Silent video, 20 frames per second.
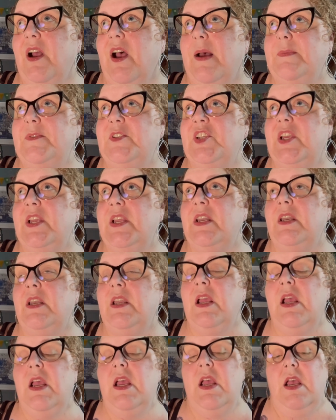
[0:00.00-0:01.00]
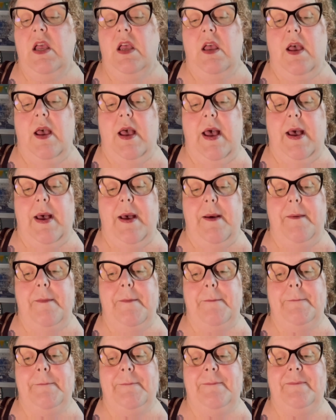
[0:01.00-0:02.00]
option.
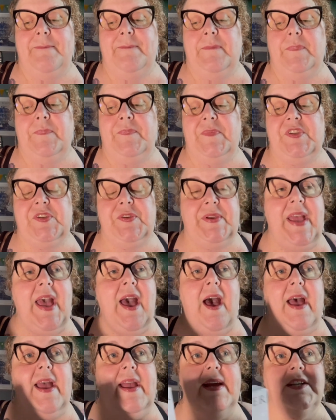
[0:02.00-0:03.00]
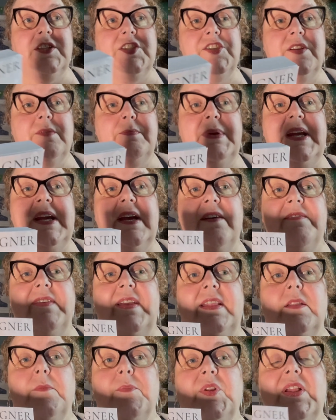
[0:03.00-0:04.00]
Um, so yeah, it should be
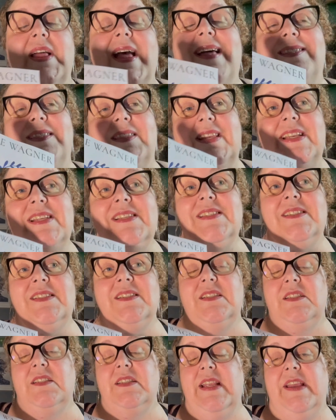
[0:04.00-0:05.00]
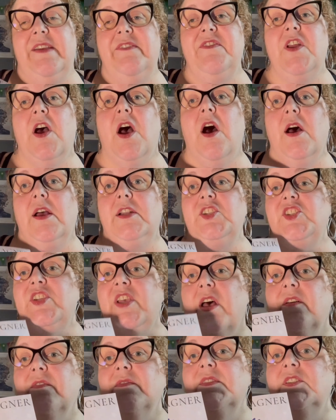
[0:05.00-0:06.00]
available at least, if not on
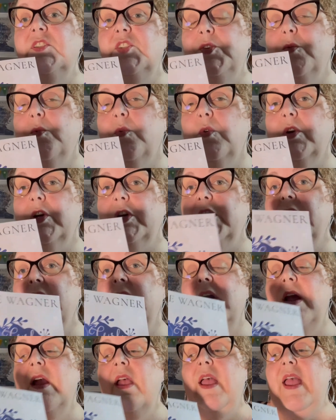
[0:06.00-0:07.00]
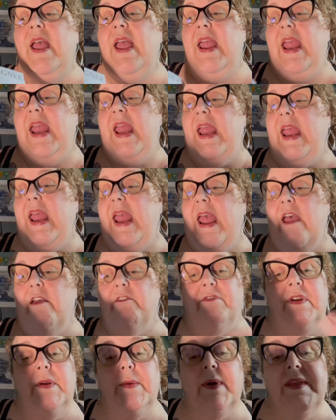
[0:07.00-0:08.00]
shelves, to order
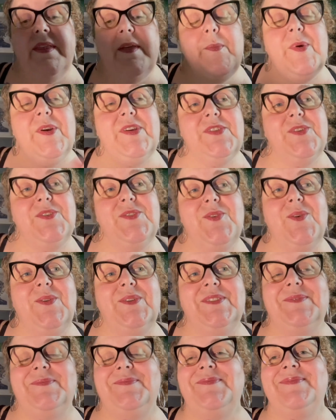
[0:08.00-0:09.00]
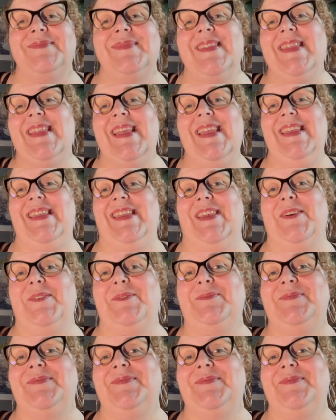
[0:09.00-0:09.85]
everywhere that books are sold. Thank you.